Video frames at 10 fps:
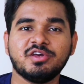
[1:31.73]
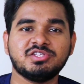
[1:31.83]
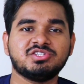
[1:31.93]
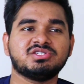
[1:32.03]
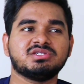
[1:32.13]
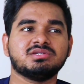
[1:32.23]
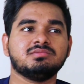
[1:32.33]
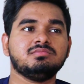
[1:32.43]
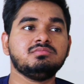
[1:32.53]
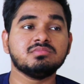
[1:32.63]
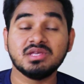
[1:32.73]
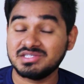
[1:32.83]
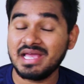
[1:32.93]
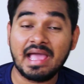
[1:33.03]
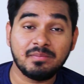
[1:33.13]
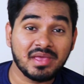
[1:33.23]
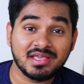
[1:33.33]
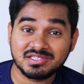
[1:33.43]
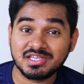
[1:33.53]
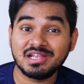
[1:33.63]
which is high
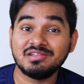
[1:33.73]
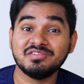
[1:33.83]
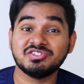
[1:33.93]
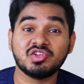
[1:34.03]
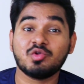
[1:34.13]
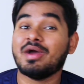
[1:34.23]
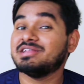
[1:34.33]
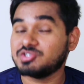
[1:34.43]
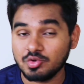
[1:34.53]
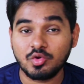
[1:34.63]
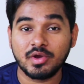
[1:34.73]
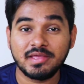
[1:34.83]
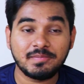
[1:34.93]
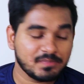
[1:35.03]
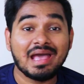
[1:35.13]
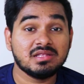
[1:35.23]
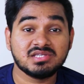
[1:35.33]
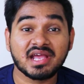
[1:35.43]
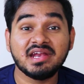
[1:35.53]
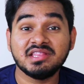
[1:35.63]
paying skill which requires no coding and
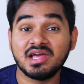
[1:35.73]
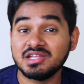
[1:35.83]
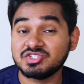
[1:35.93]
second in the